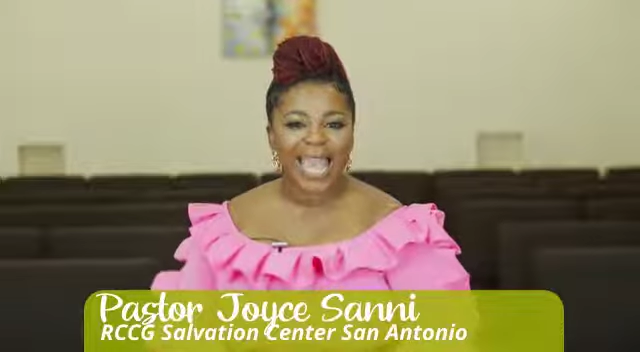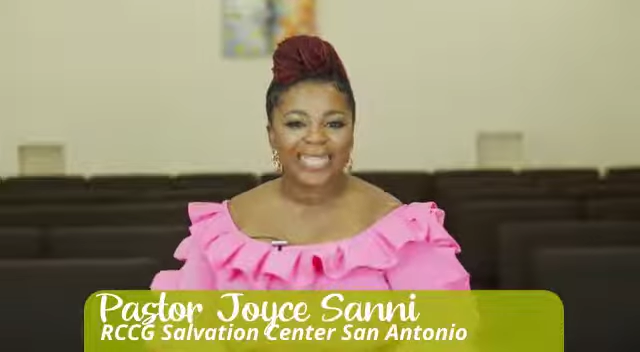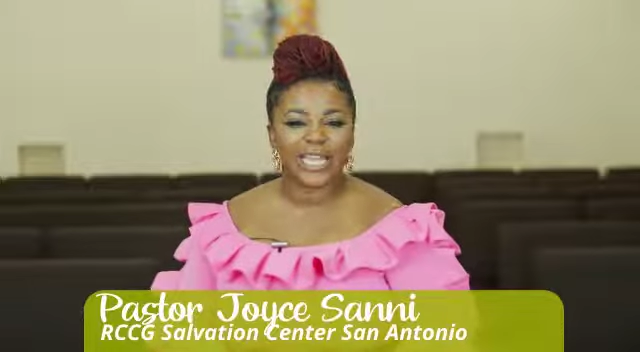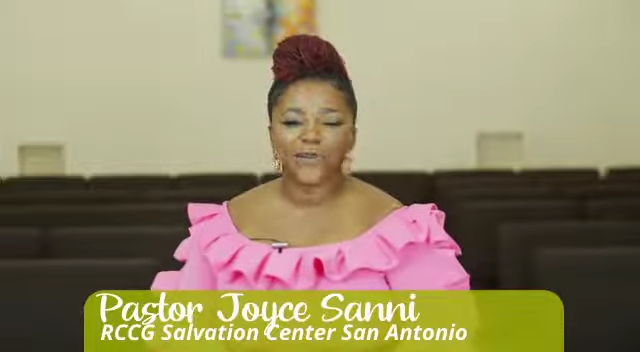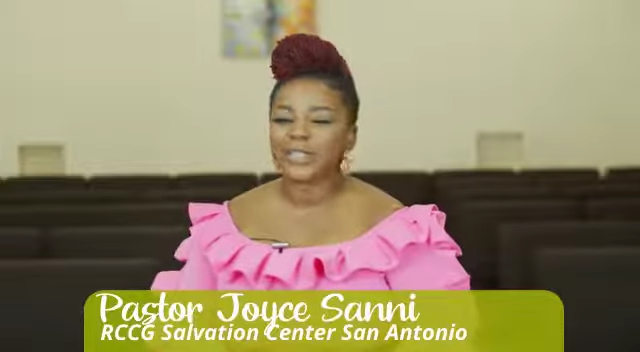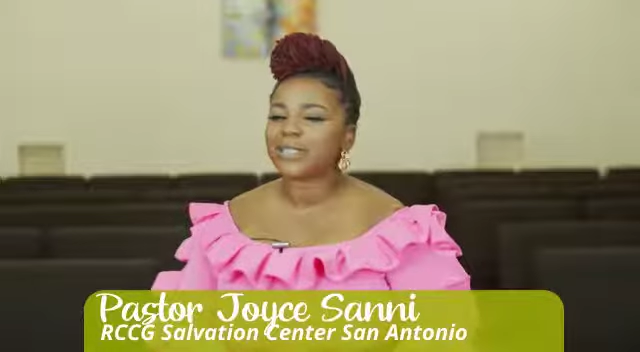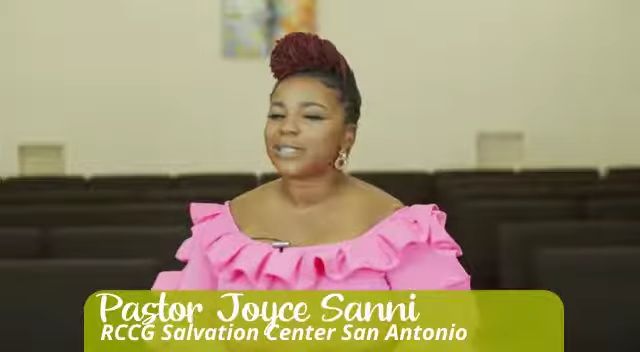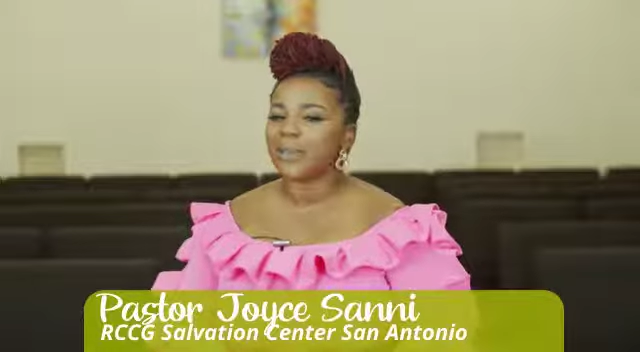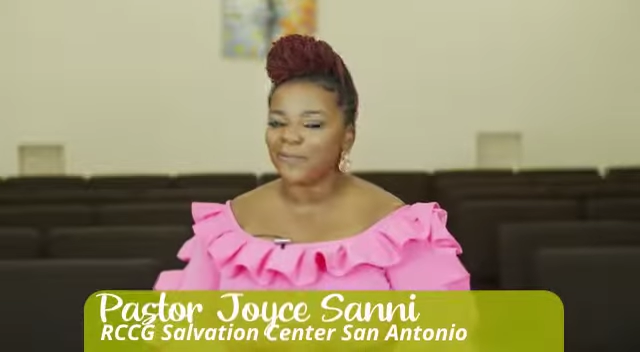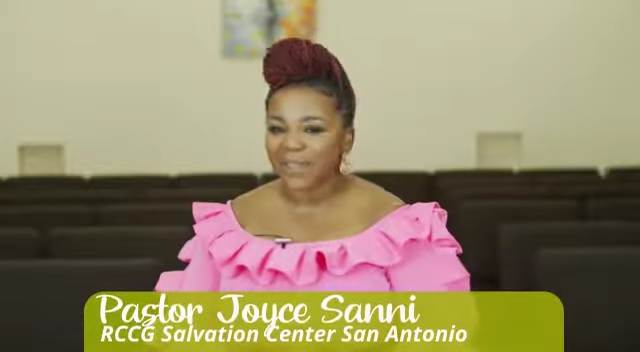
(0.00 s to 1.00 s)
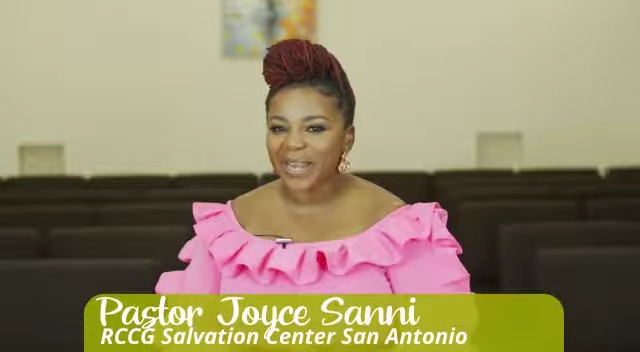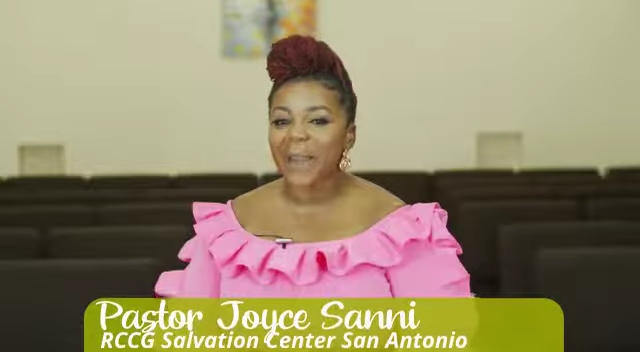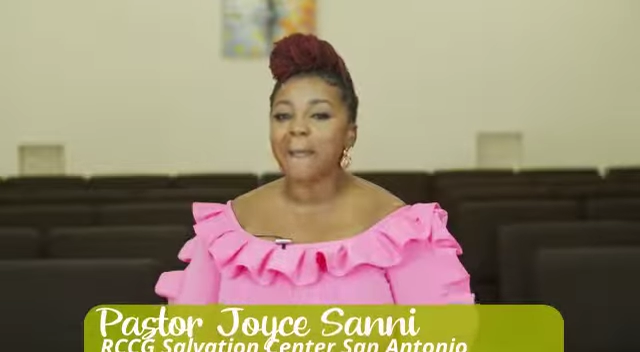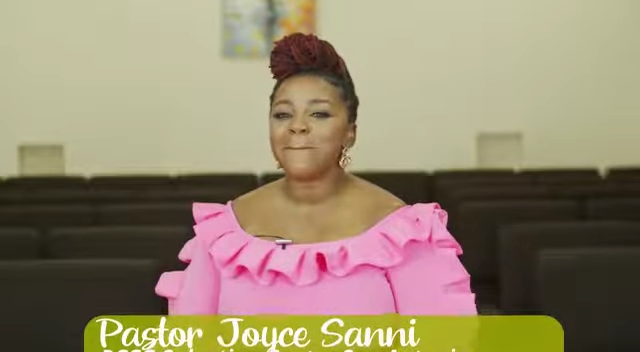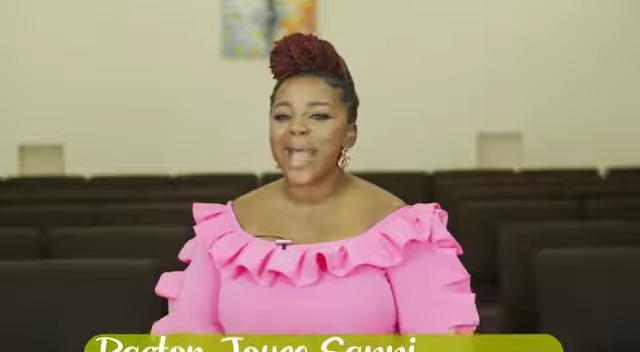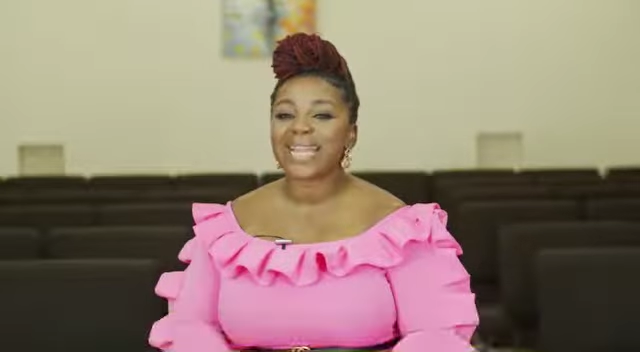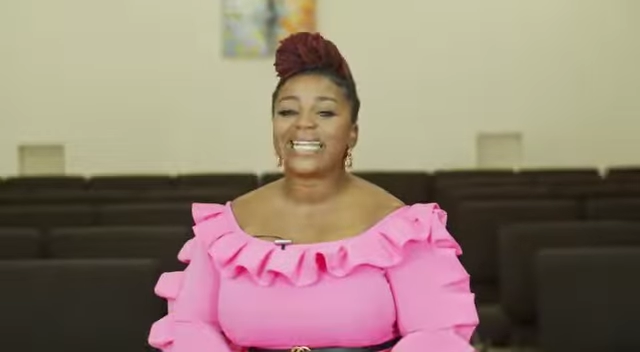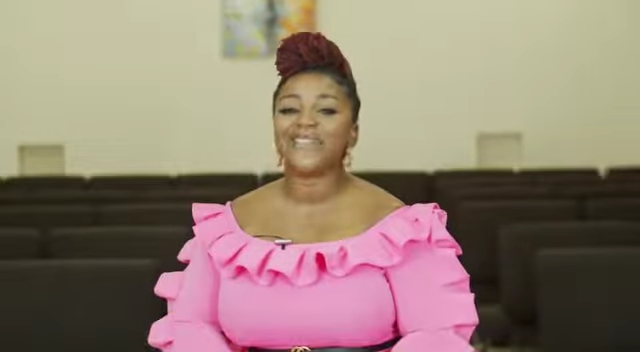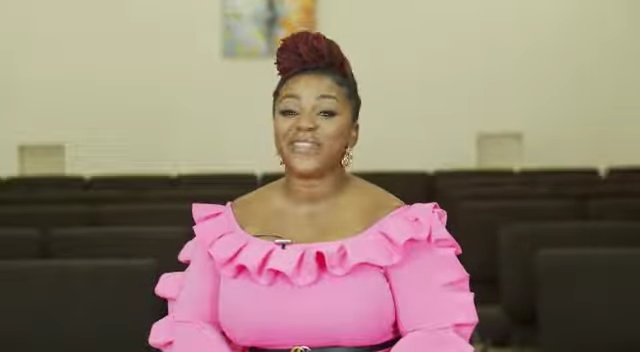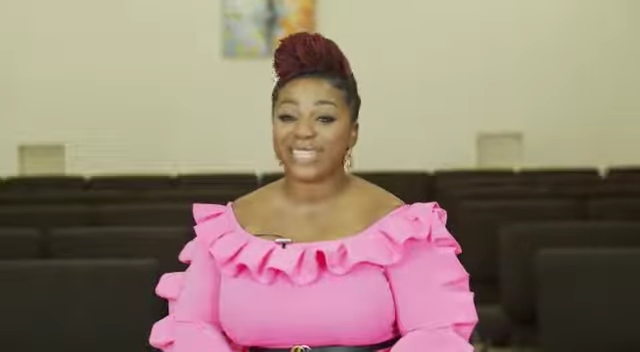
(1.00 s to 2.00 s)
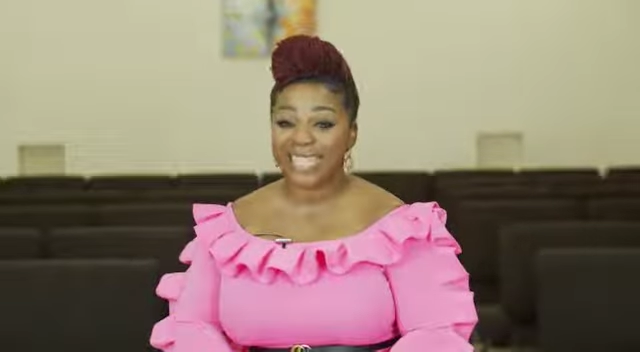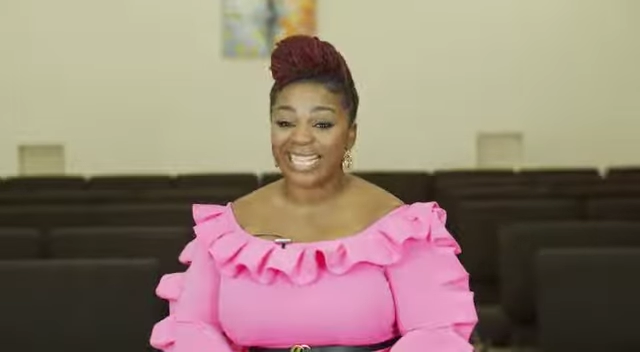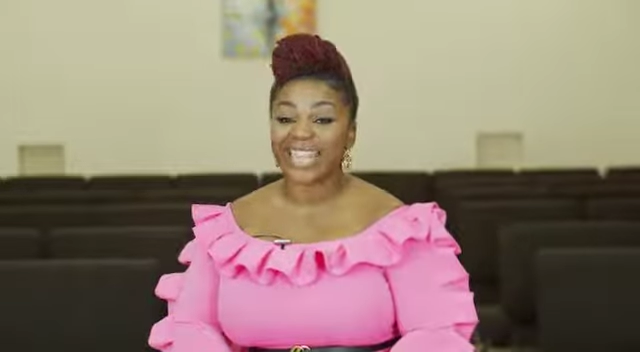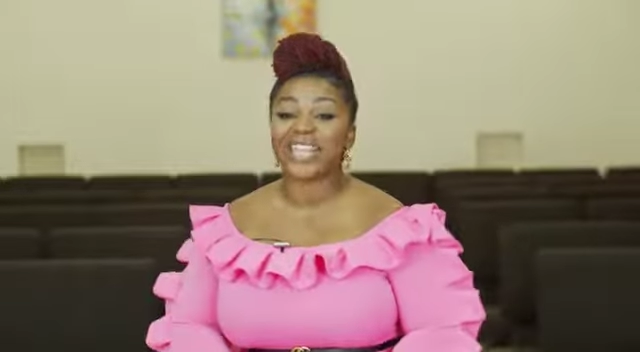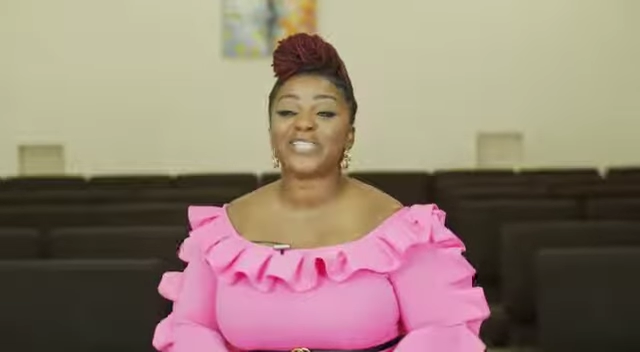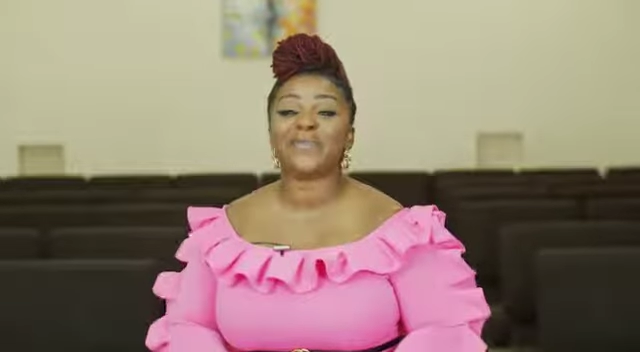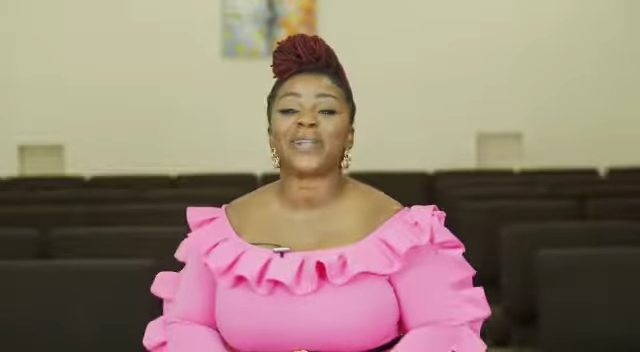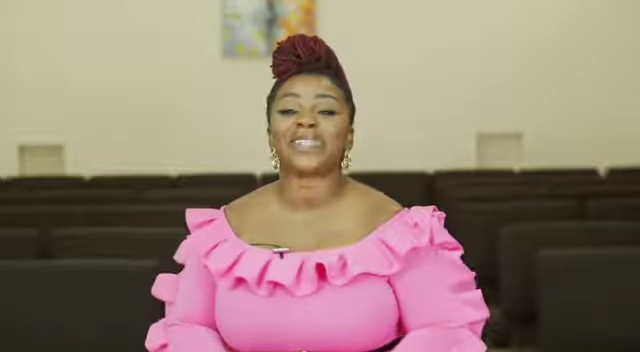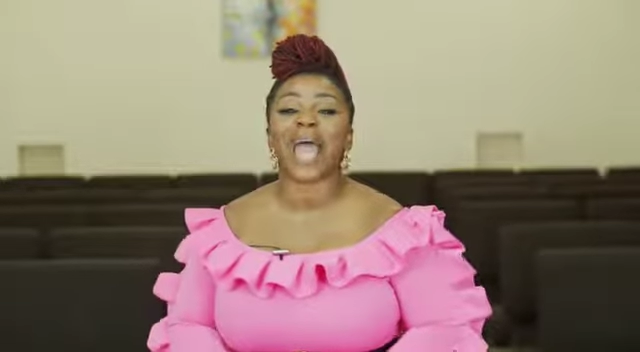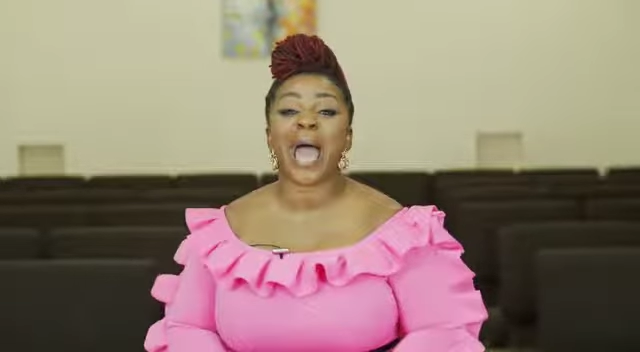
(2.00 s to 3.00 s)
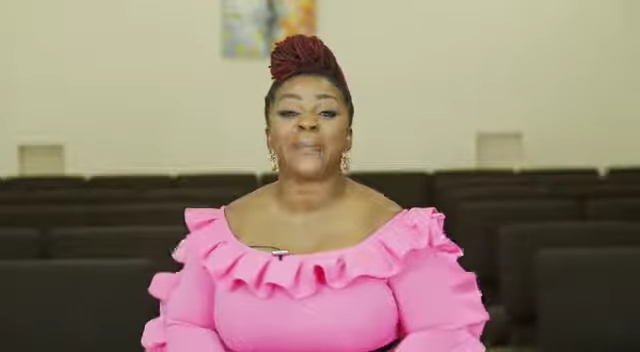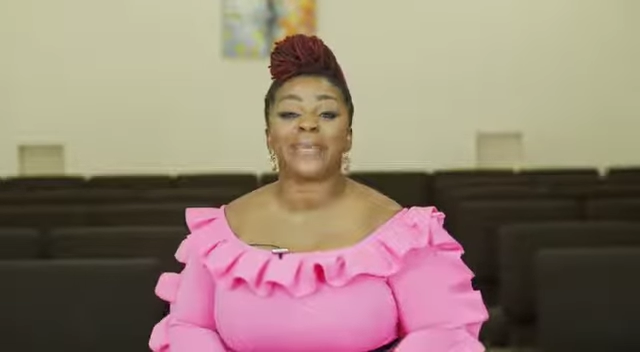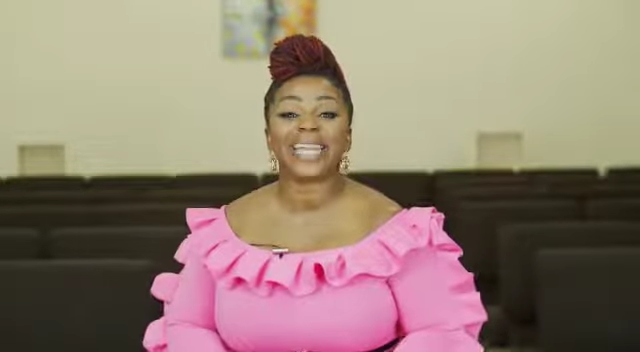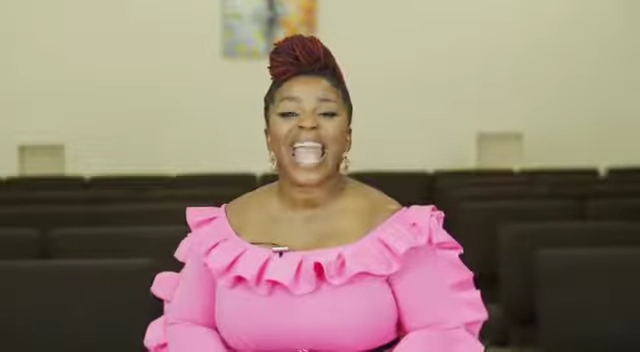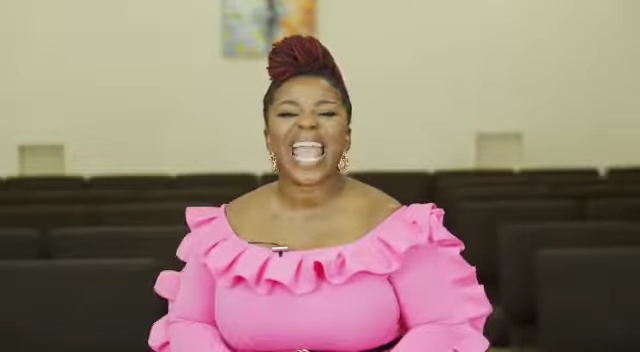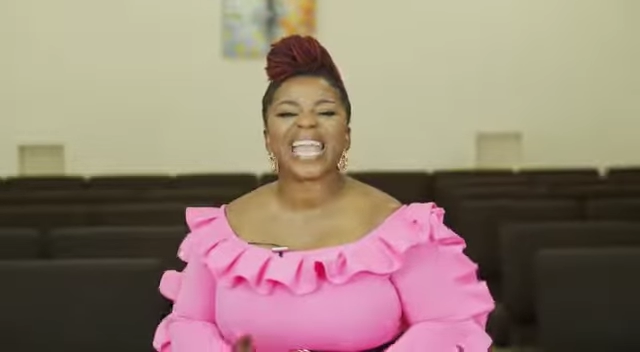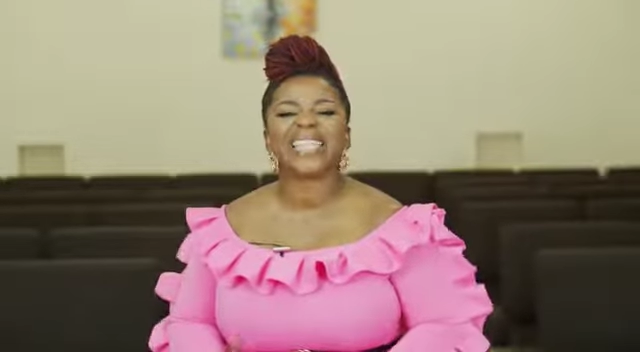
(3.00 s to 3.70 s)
There is something magnificent that is about to happen